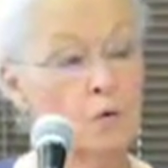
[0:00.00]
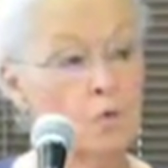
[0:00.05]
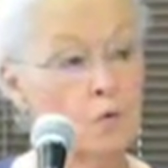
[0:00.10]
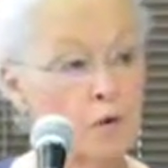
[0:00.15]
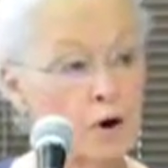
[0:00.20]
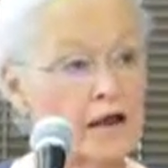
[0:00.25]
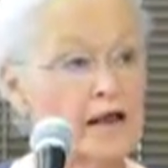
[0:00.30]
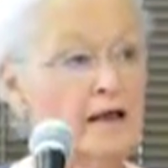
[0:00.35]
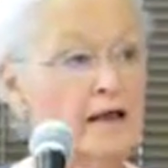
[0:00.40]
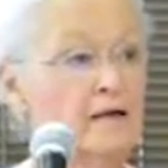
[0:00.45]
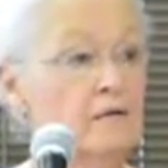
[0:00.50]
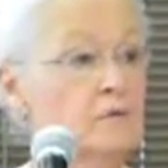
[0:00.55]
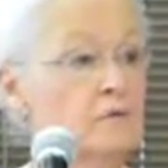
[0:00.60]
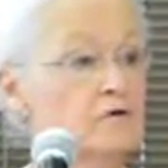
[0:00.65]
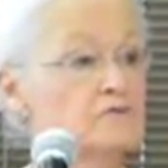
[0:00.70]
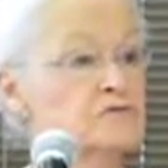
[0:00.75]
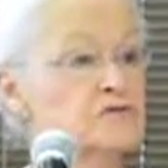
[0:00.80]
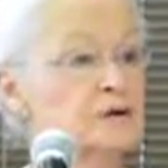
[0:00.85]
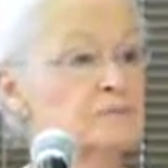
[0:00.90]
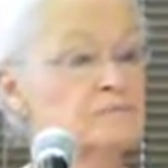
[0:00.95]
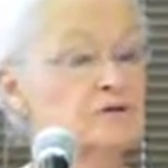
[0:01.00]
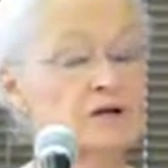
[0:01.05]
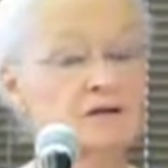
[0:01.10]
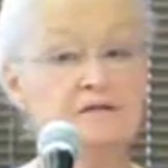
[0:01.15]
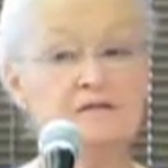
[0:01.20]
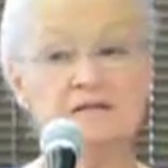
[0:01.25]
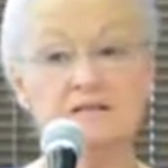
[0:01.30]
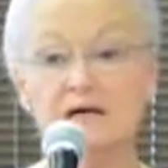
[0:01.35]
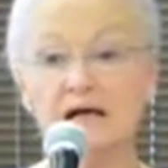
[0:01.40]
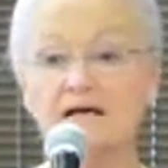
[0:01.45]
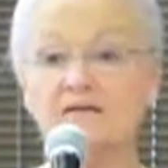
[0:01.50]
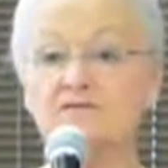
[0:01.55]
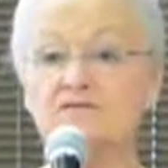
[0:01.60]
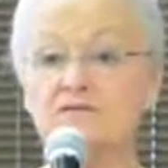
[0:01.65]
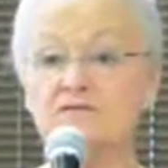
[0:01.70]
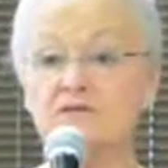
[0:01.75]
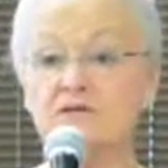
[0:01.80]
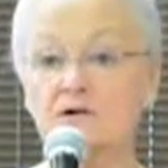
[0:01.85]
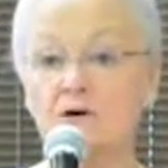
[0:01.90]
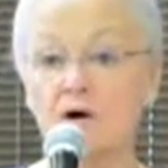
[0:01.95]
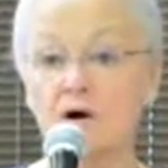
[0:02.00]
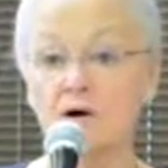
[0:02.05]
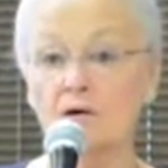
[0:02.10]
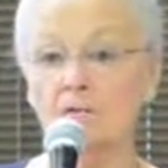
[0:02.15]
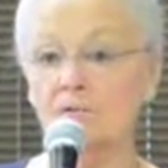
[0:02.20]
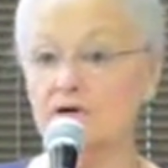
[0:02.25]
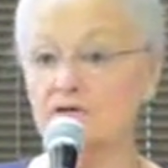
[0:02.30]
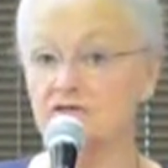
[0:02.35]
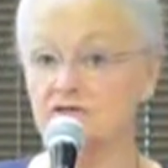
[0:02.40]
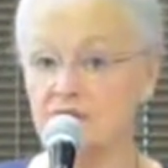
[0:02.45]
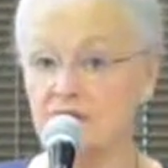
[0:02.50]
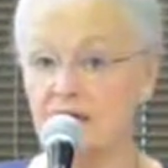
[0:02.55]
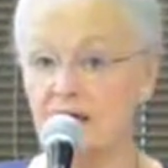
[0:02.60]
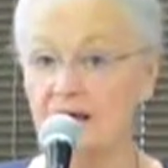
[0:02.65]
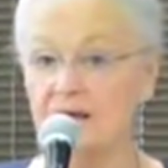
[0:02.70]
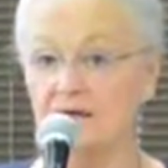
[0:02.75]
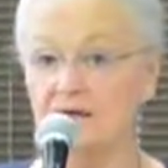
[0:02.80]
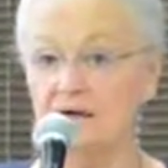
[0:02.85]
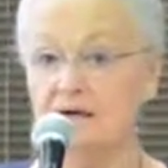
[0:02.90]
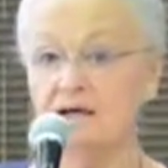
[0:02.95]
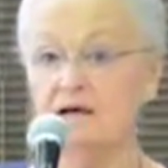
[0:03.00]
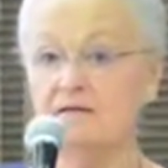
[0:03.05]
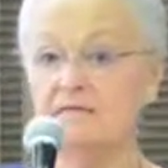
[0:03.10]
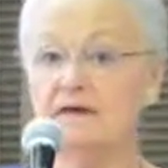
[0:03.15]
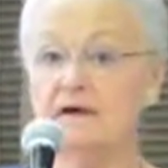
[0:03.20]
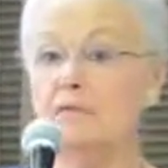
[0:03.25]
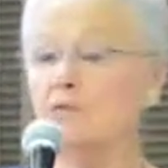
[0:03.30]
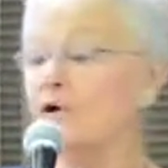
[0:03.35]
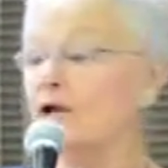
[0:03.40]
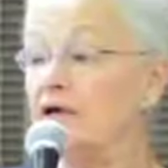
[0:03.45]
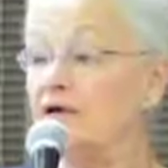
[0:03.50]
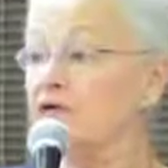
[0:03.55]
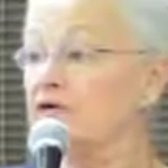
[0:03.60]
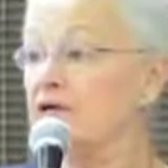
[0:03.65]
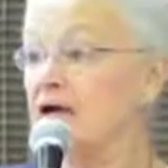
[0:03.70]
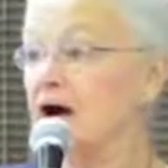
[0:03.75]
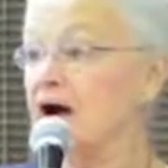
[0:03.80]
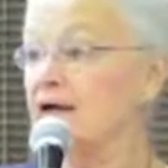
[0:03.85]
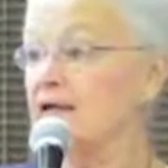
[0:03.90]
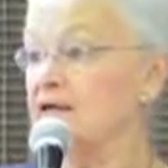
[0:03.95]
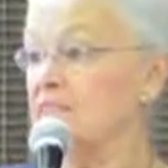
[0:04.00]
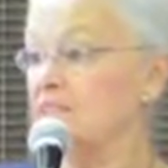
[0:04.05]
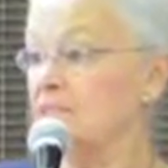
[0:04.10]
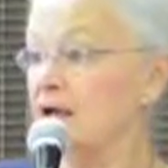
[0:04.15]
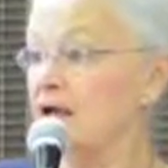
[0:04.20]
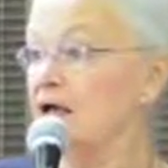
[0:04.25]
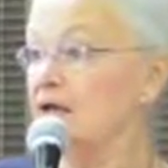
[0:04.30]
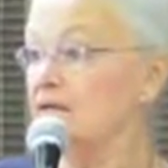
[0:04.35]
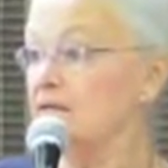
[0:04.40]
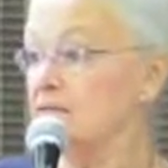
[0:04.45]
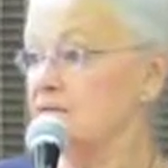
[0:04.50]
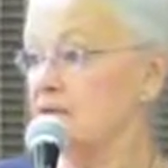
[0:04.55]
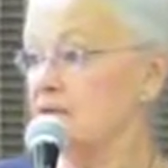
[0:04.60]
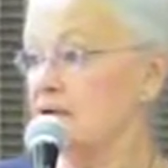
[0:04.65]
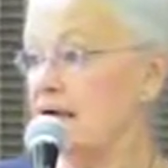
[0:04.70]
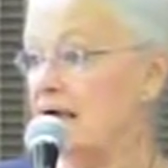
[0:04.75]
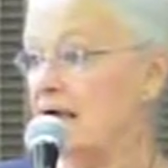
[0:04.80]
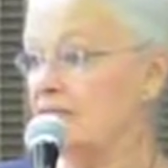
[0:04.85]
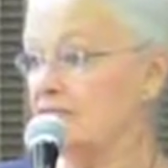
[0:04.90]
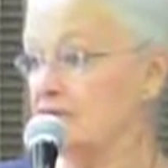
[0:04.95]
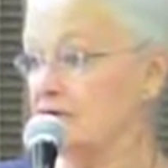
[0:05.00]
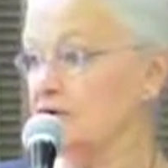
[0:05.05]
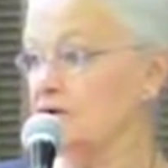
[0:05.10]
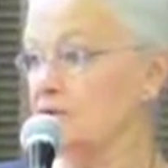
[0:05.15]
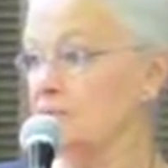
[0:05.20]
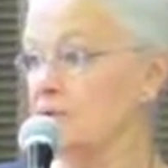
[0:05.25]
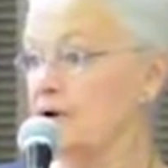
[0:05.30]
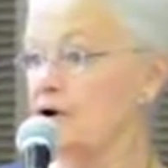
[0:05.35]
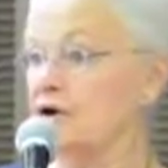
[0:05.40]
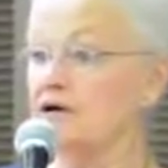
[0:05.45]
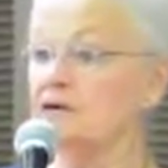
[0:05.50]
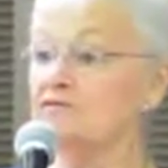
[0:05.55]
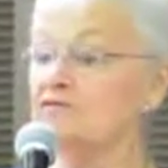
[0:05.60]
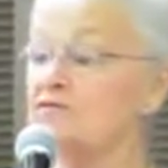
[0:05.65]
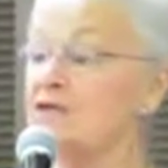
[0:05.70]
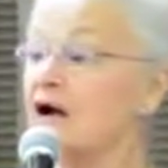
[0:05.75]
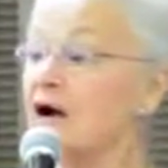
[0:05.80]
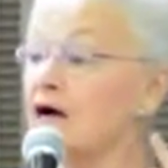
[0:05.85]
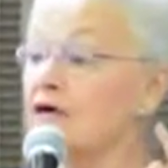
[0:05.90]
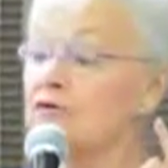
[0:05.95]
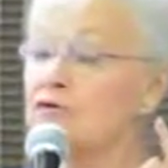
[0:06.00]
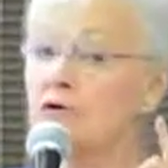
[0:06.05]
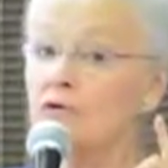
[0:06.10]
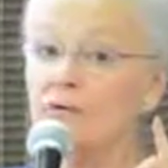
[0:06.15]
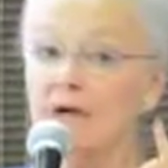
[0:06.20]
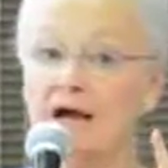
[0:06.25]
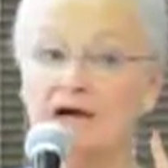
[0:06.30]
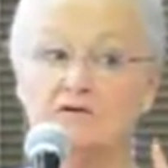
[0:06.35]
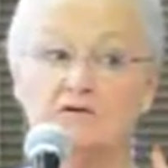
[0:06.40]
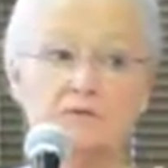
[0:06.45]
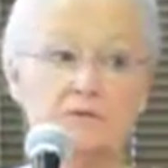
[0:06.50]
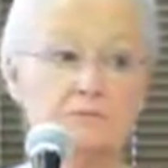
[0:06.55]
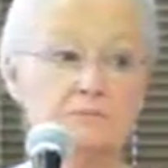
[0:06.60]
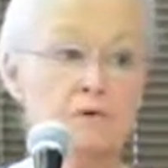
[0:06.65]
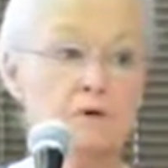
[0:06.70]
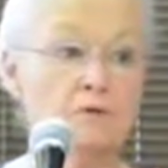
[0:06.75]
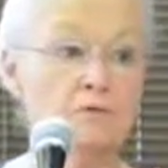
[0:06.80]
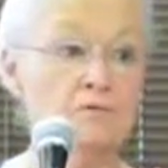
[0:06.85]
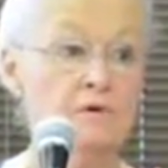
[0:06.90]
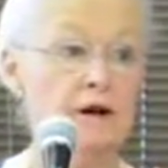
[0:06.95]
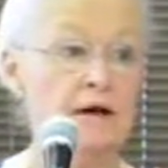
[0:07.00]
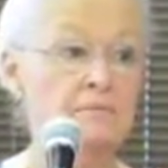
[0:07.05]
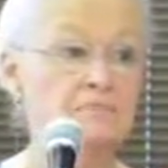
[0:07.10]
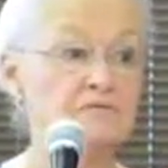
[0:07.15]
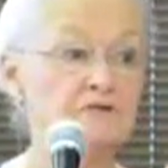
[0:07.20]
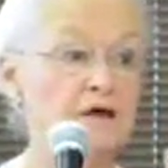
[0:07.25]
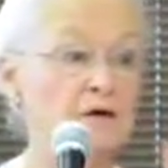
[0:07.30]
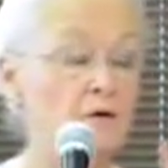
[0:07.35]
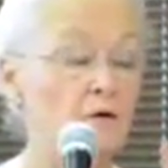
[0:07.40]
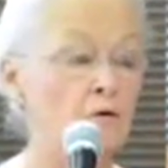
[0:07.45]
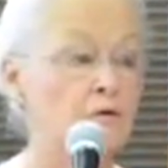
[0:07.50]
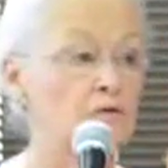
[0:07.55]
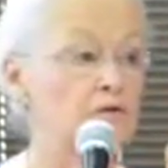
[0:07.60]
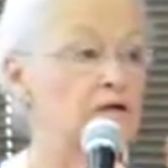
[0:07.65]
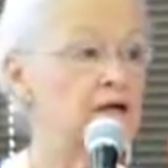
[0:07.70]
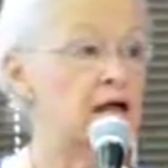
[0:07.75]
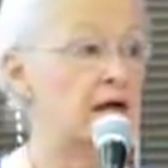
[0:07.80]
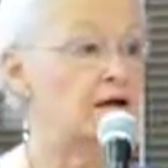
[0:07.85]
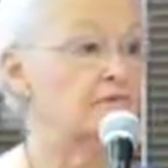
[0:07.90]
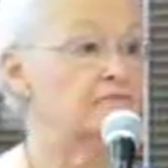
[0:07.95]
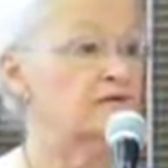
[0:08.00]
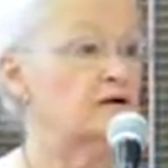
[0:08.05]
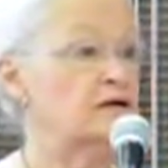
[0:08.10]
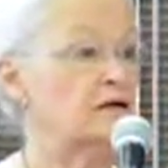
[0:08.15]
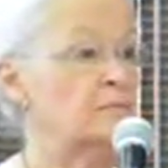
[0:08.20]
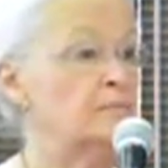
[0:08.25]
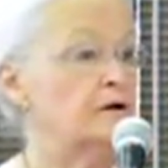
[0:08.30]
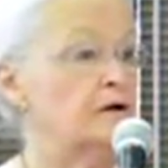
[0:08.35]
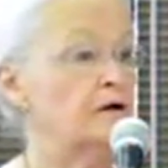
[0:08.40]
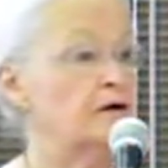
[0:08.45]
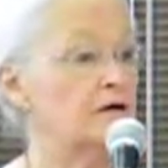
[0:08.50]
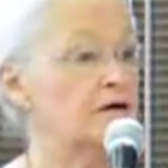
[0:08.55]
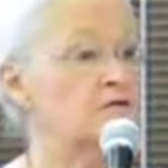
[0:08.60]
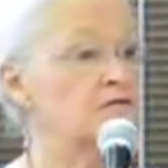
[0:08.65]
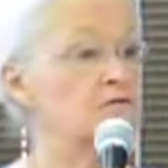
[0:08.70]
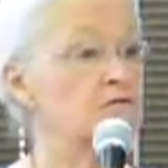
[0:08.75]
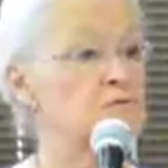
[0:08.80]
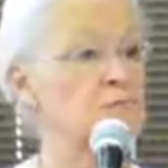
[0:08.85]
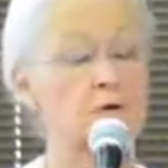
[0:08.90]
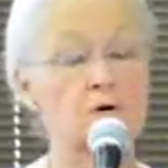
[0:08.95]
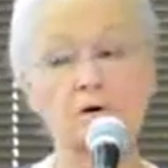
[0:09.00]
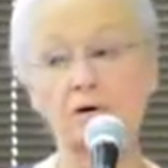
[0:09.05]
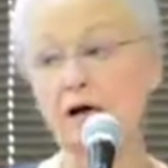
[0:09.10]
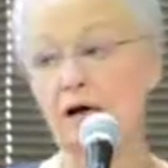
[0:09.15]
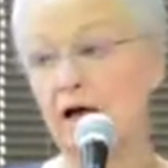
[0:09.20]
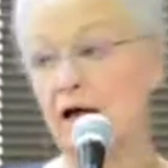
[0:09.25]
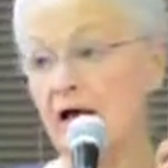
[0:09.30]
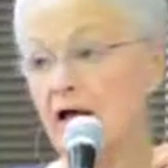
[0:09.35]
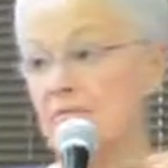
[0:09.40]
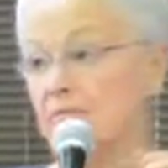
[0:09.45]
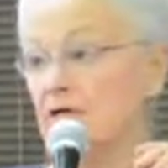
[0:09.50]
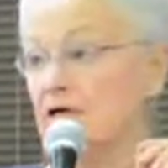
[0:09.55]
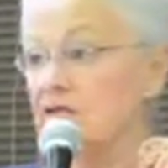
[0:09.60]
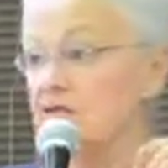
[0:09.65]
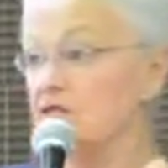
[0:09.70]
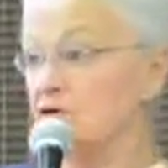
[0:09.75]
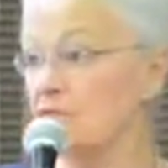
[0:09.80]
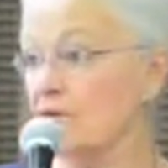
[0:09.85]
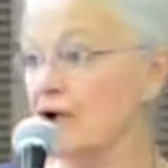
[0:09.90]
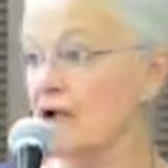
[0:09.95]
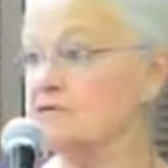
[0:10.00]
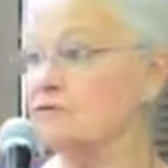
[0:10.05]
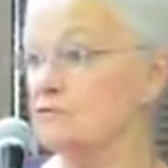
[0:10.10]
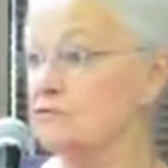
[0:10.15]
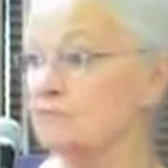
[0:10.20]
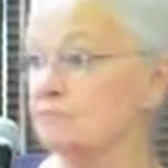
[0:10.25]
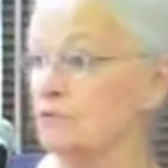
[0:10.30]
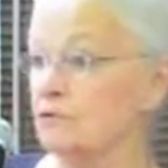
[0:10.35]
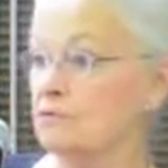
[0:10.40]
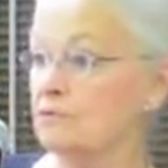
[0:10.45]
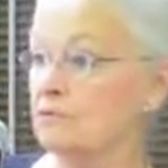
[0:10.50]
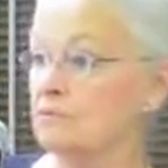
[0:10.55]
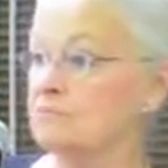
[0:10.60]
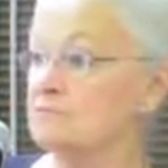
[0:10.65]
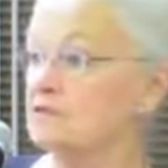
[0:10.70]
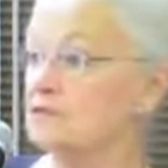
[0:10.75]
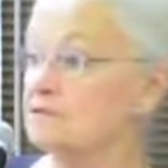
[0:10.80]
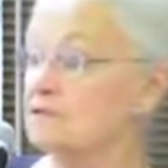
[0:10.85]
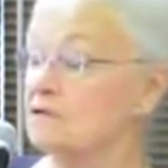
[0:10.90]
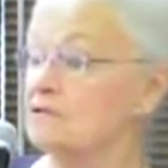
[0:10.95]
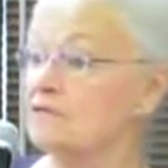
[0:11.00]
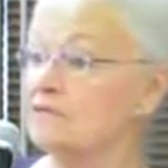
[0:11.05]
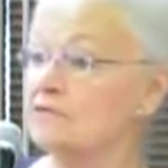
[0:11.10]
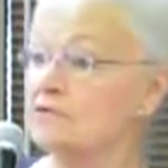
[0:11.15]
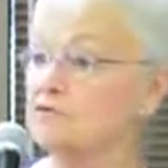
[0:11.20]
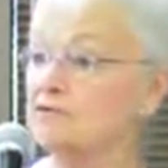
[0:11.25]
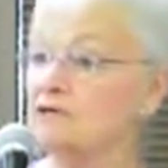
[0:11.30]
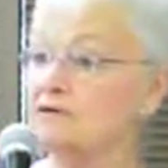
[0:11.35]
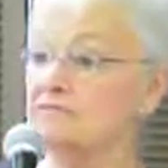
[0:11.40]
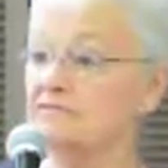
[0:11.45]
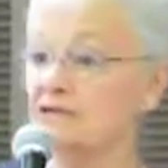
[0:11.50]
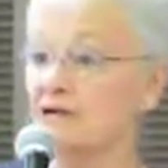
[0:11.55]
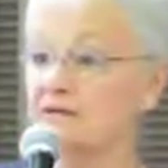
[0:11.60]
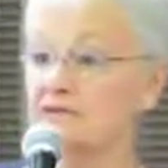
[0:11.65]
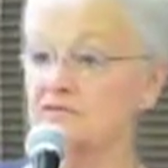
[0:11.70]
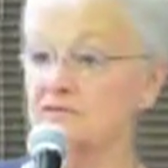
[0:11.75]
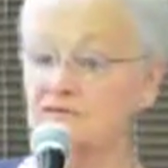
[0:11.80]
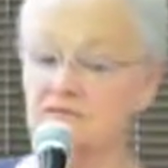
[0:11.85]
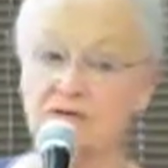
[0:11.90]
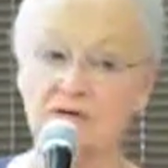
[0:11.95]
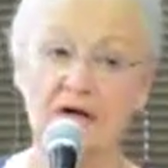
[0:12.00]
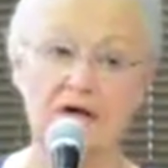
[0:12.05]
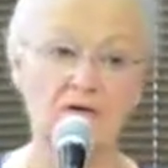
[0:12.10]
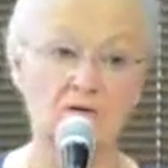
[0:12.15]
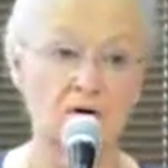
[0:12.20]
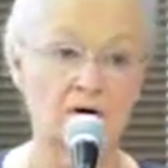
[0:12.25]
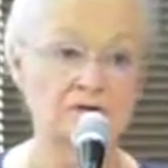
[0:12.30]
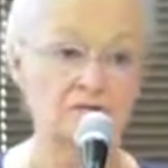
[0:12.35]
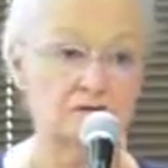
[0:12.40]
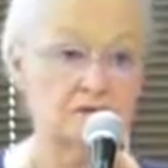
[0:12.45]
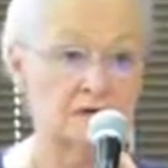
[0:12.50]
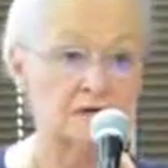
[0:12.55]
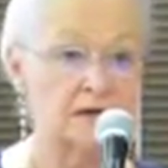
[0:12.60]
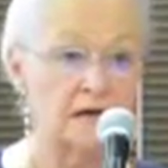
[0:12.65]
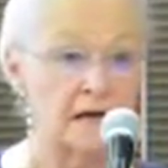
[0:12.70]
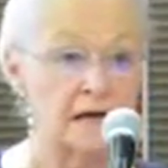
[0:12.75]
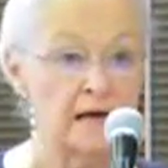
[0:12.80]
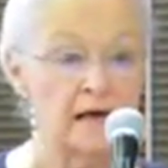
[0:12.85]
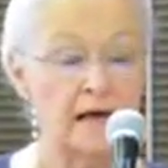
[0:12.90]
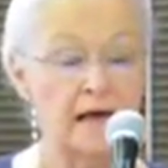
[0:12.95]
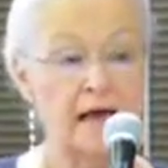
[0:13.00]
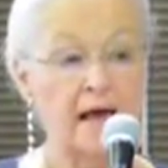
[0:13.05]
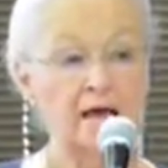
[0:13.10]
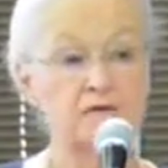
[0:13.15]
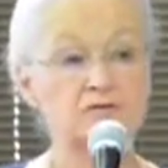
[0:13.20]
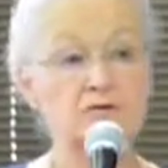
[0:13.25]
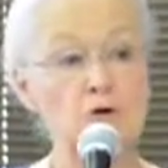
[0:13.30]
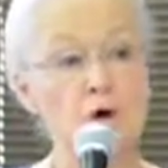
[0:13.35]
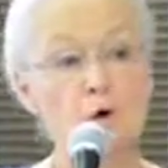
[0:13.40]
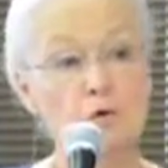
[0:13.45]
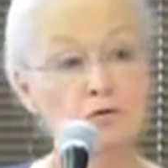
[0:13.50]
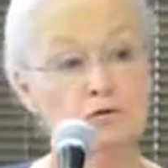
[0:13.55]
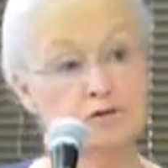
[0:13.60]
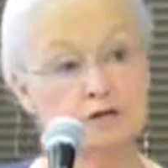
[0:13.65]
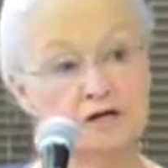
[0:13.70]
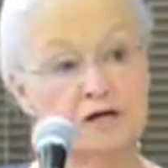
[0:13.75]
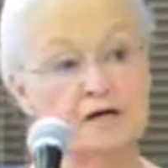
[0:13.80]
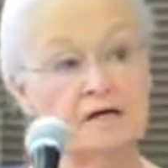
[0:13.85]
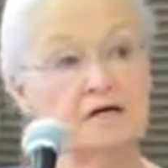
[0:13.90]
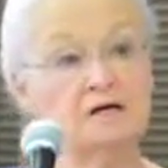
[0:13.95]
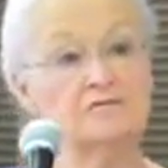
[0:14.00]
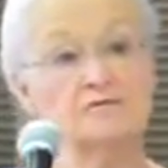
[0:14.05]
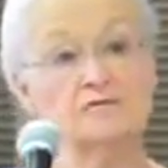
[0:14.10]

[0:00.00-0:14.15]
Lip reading: we were subject to Texas law, which said that we could not admit African Americans to undergraduate programs. The only African Americans were admitted to graduate programs at the University of Texas at Austin. So she